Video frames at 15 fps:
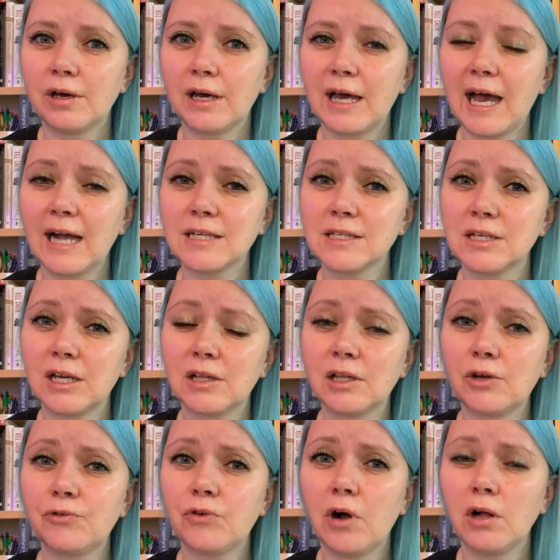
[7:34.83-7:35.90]
accidentally
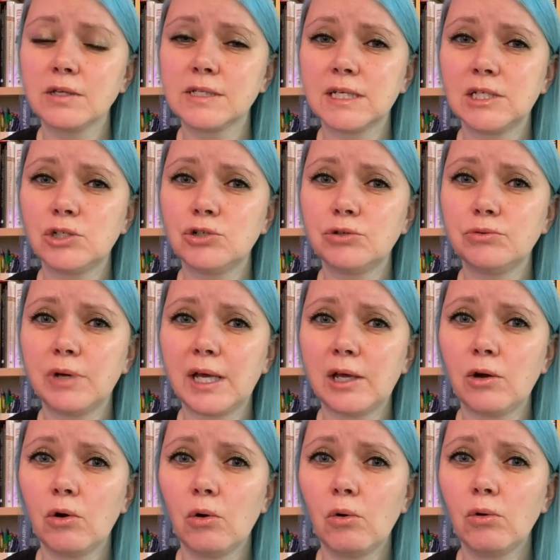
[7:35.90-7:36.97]
falls into a
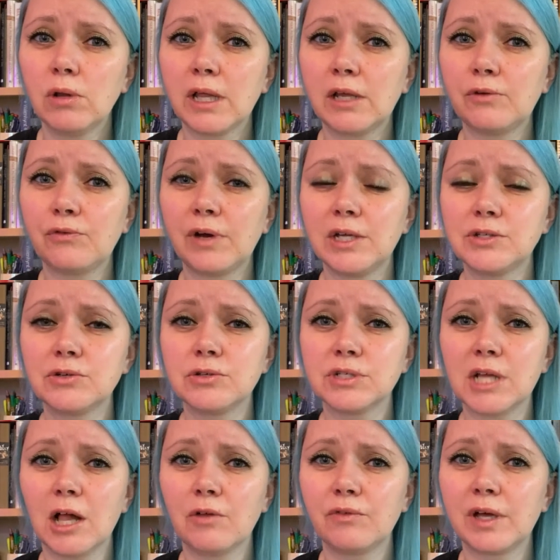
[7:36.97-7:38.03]
hole and finds
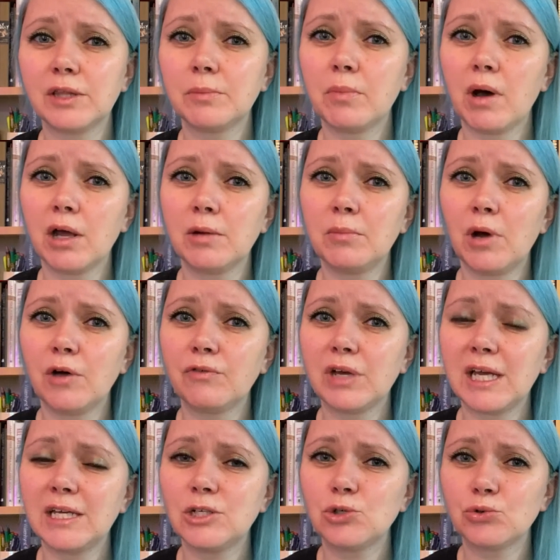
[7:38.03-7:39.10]
herself at the bottom of
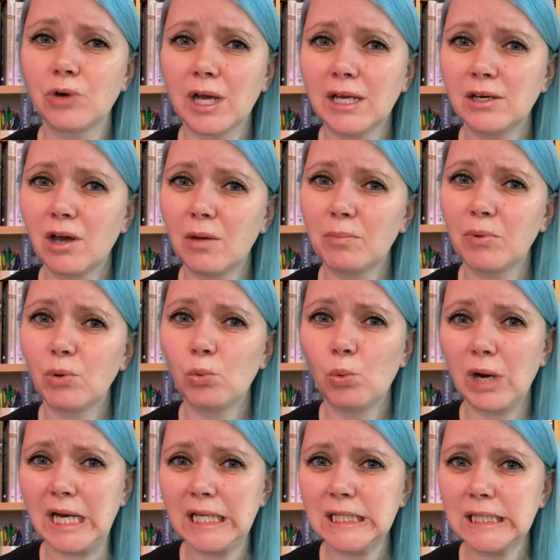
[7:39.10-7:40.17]
a dried up
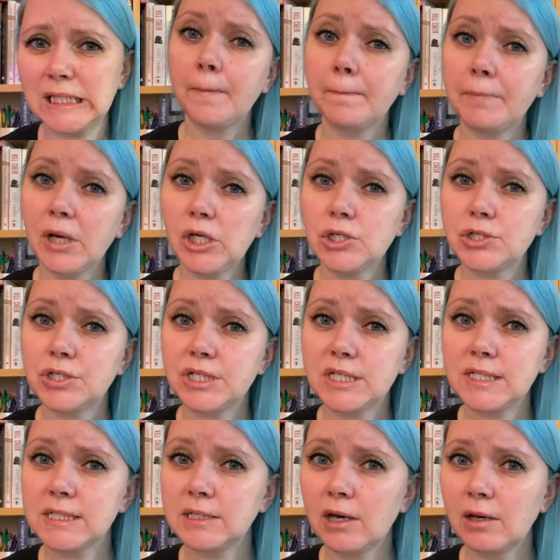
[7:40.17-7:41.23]
well. But
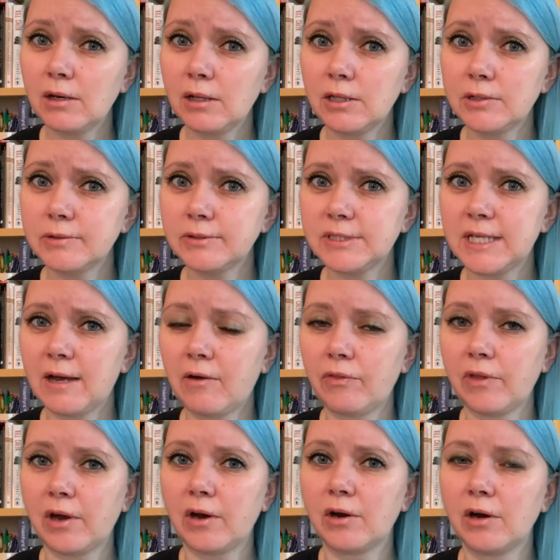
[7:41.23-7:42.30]
she's not alone down
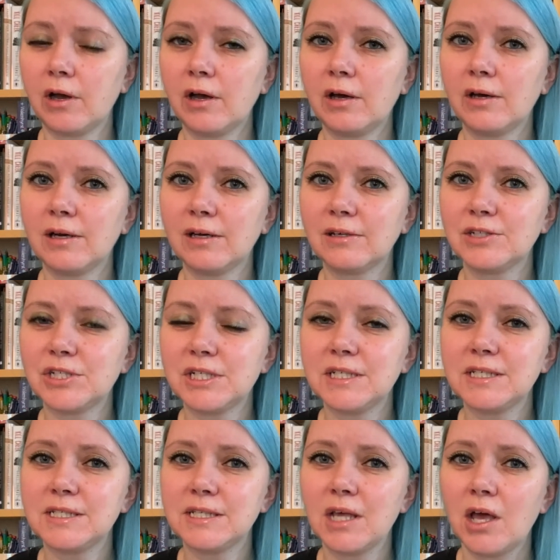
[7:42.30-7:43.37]
there.
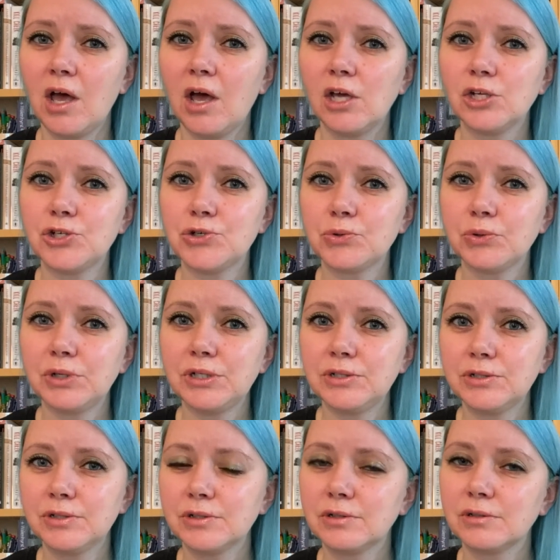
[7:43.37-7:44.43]
She's joined